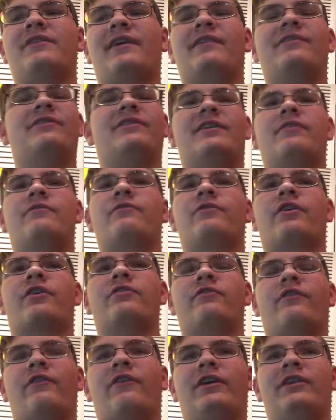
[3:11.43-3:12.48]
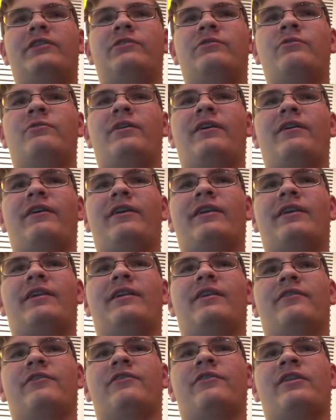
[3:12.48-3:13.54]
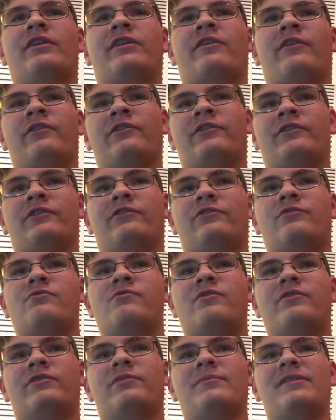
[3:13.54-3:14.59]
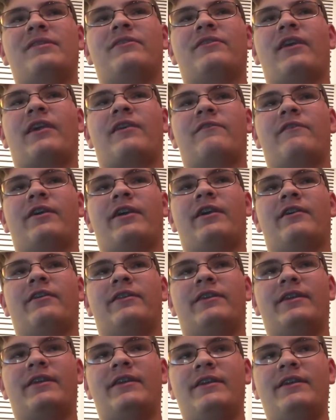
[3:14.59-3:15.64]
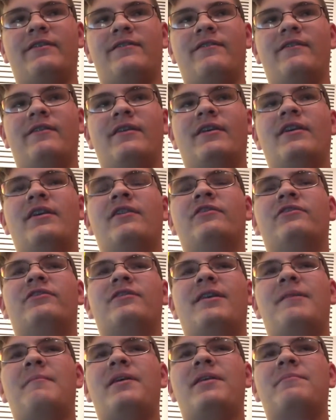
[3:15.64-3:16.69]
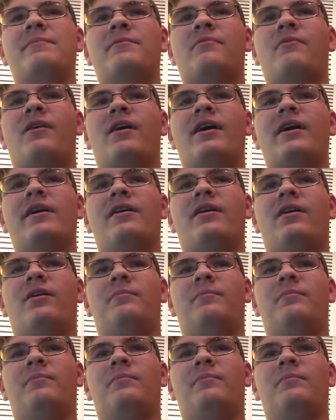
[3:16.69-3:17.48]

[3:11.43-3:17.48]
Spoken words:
I guess the kid could relate to it, like, he hears a lot of cursing in school or something, he's, like, a very good kid, so that might have been why,